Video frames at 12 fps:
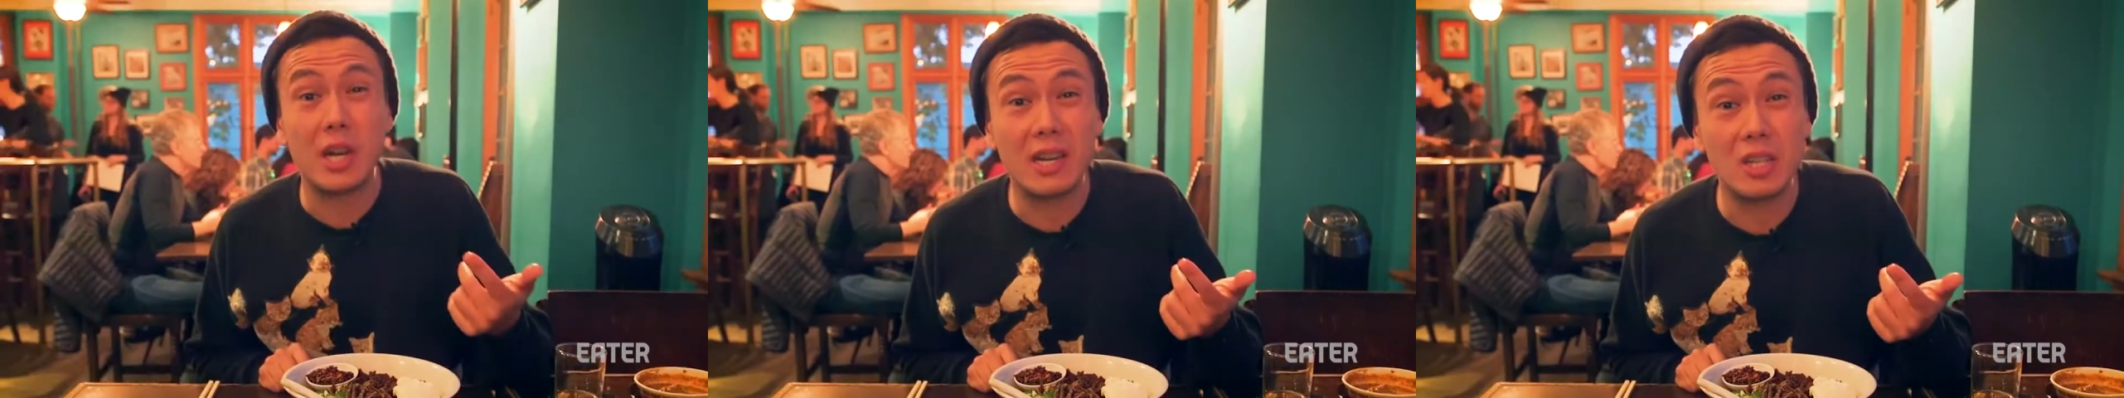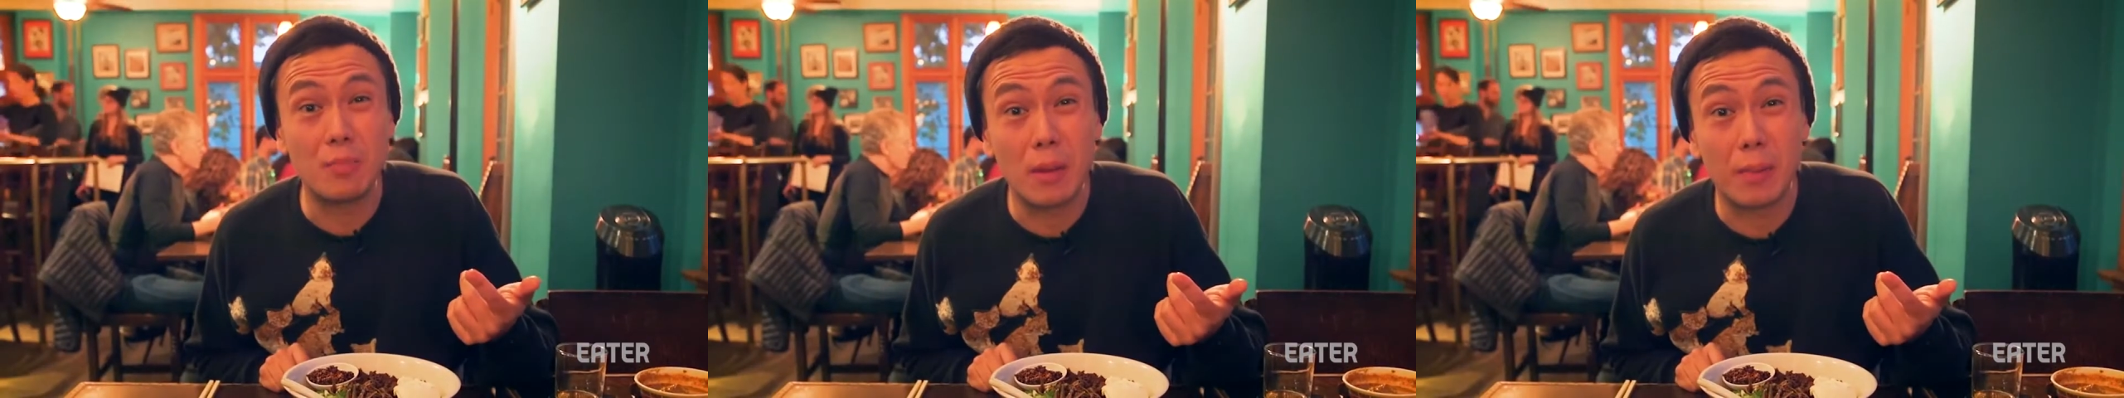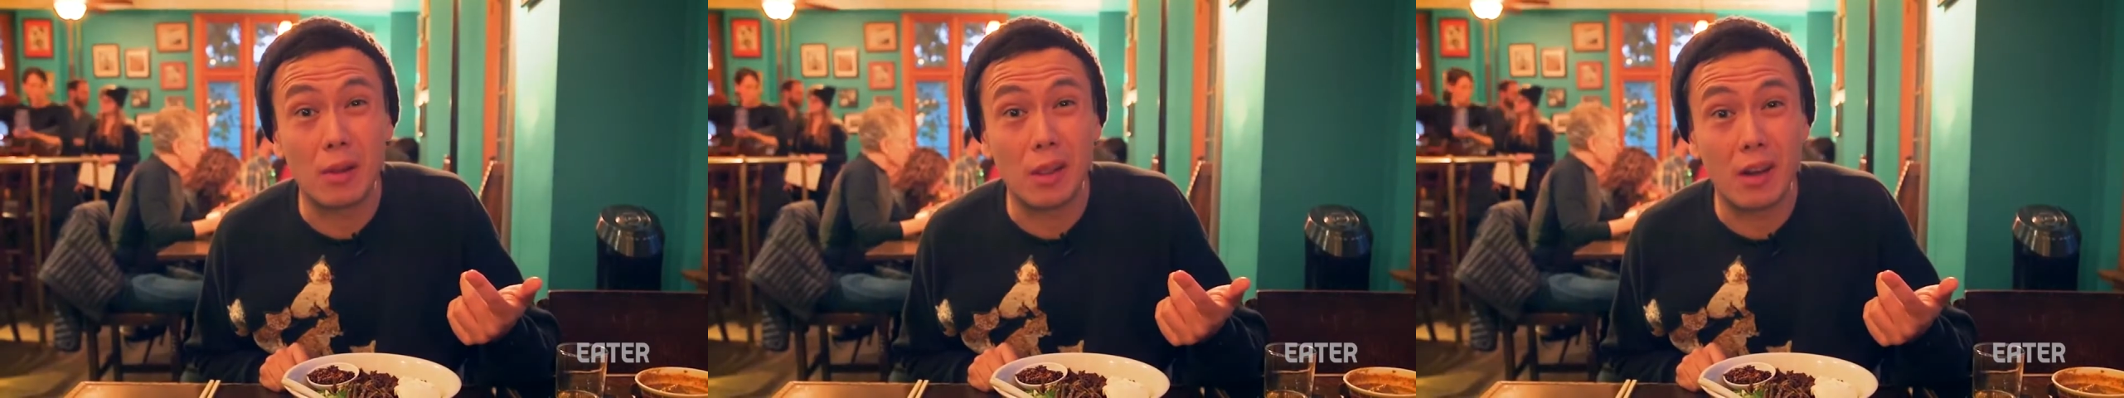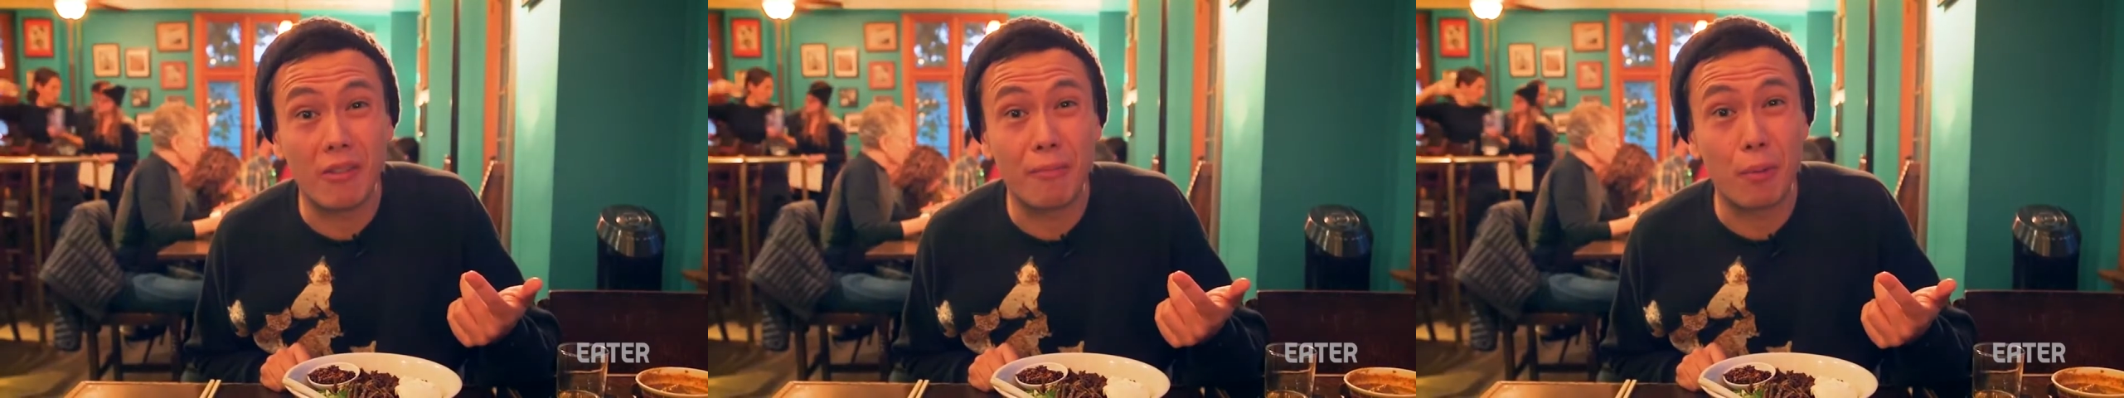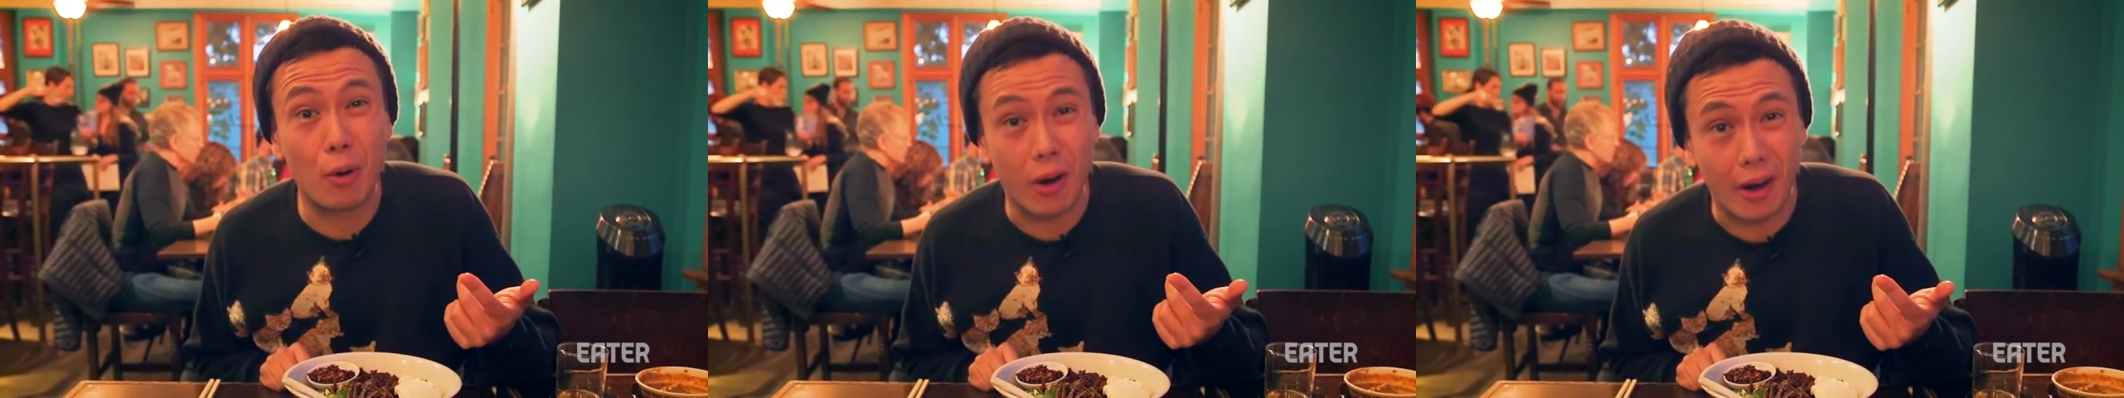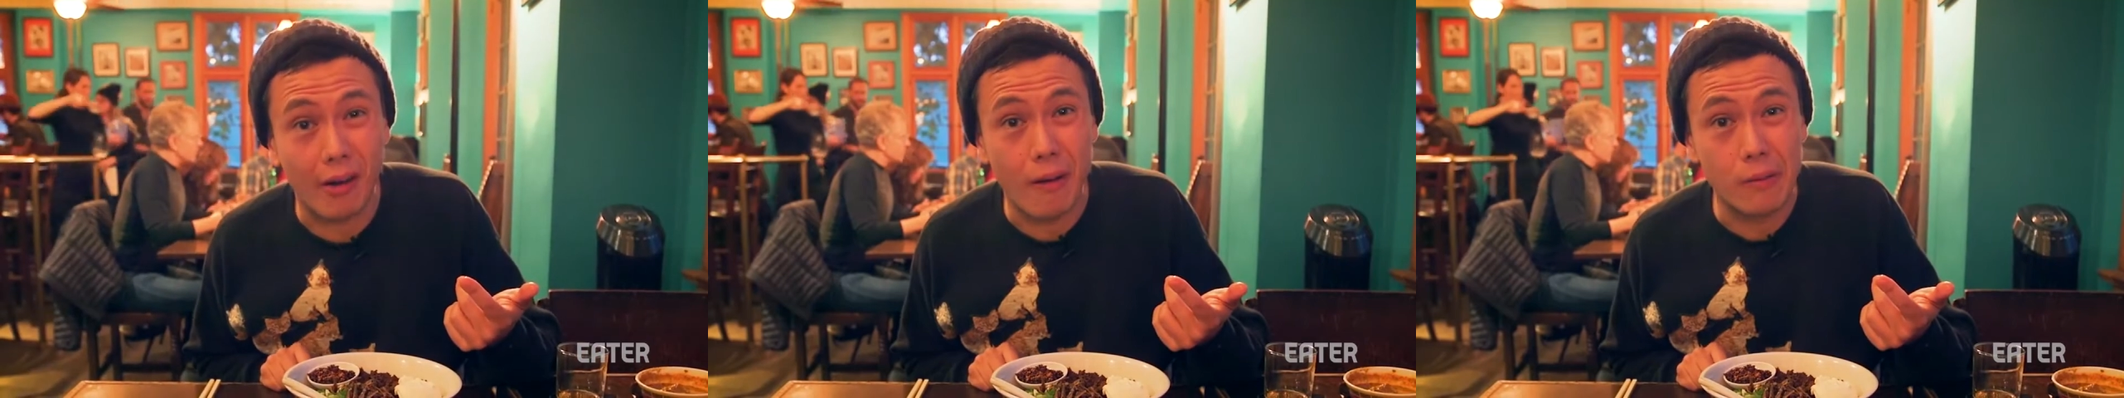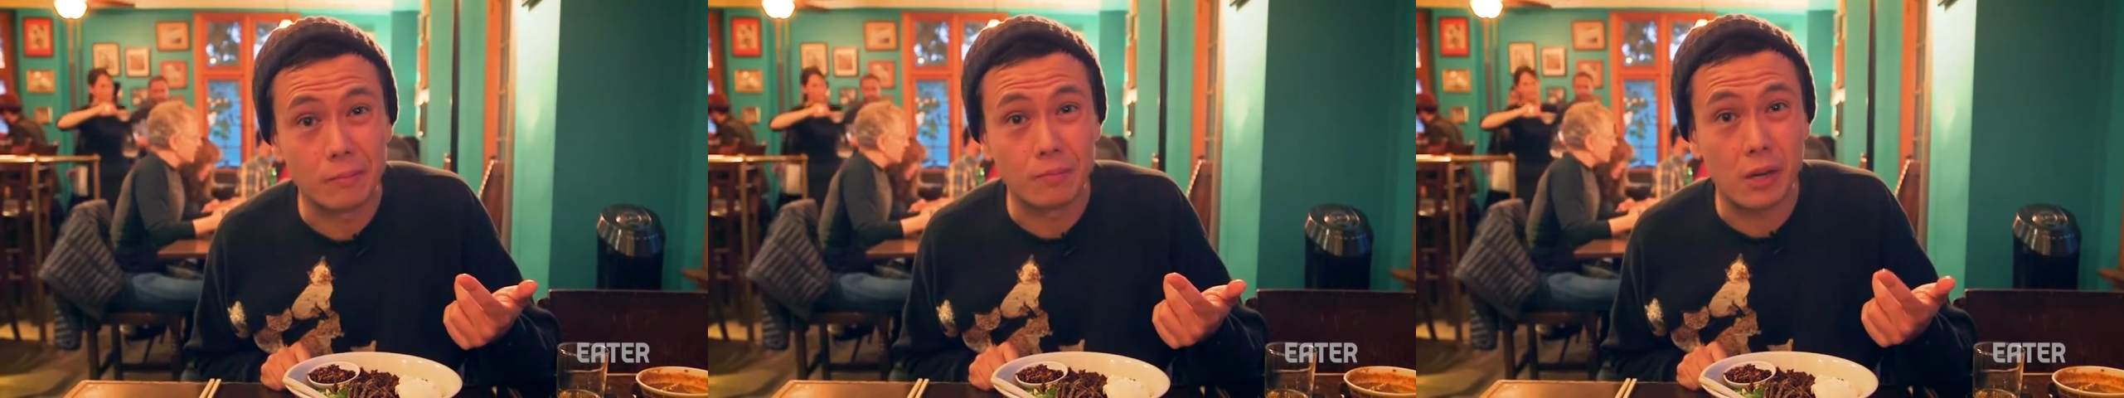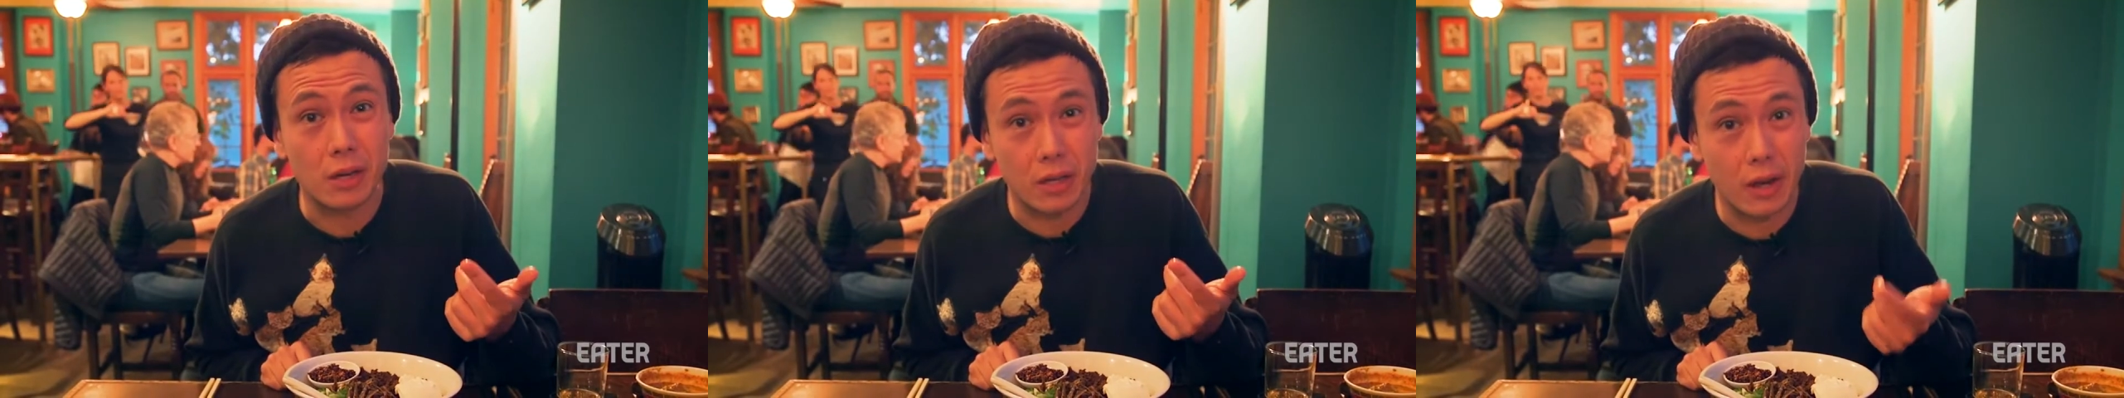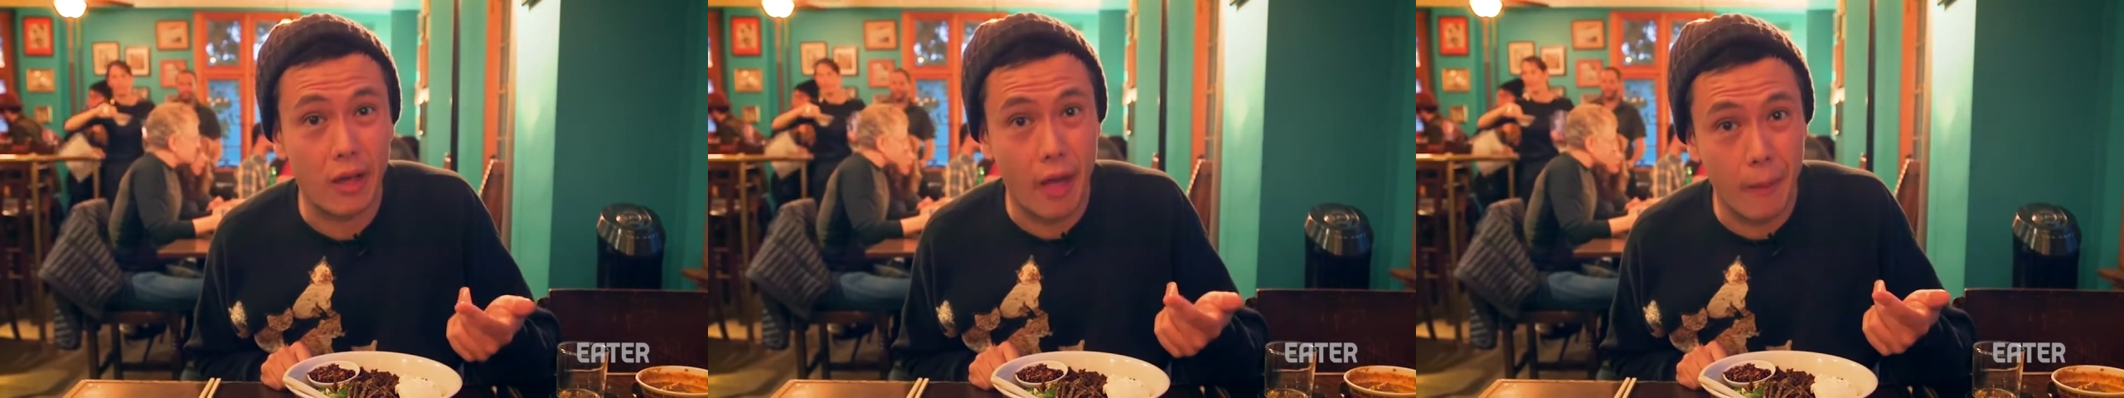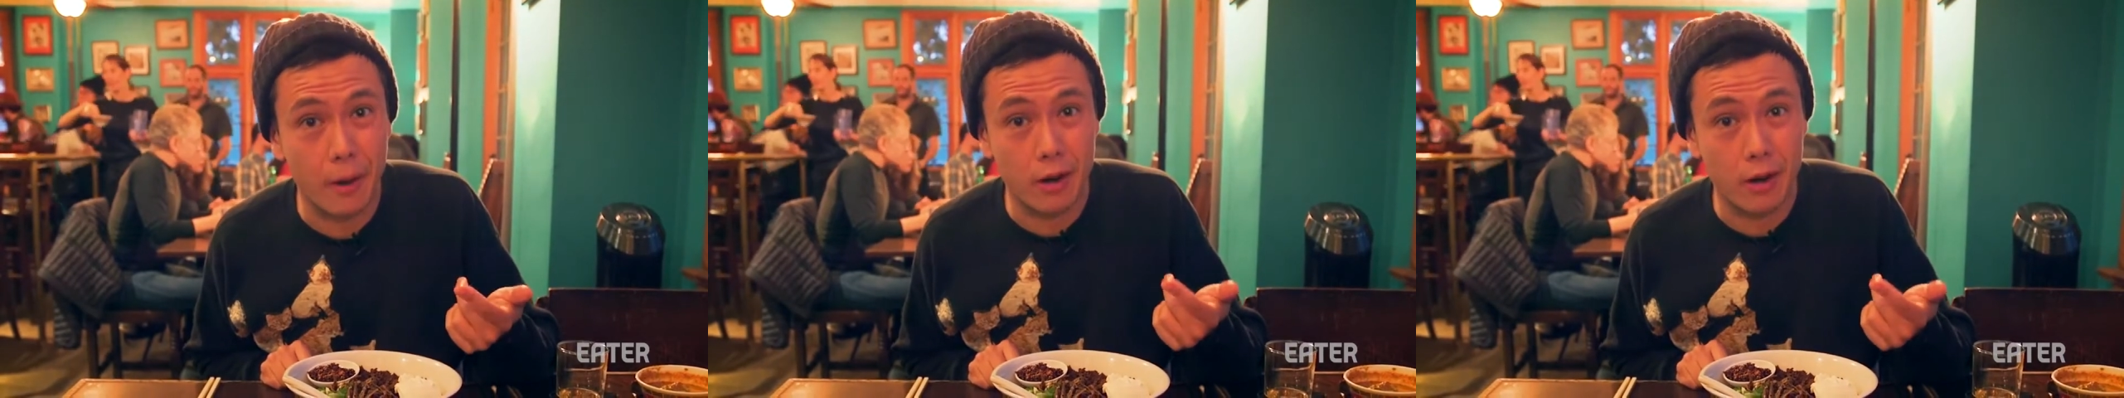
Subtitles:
Chinese people love pork. I'll tell you that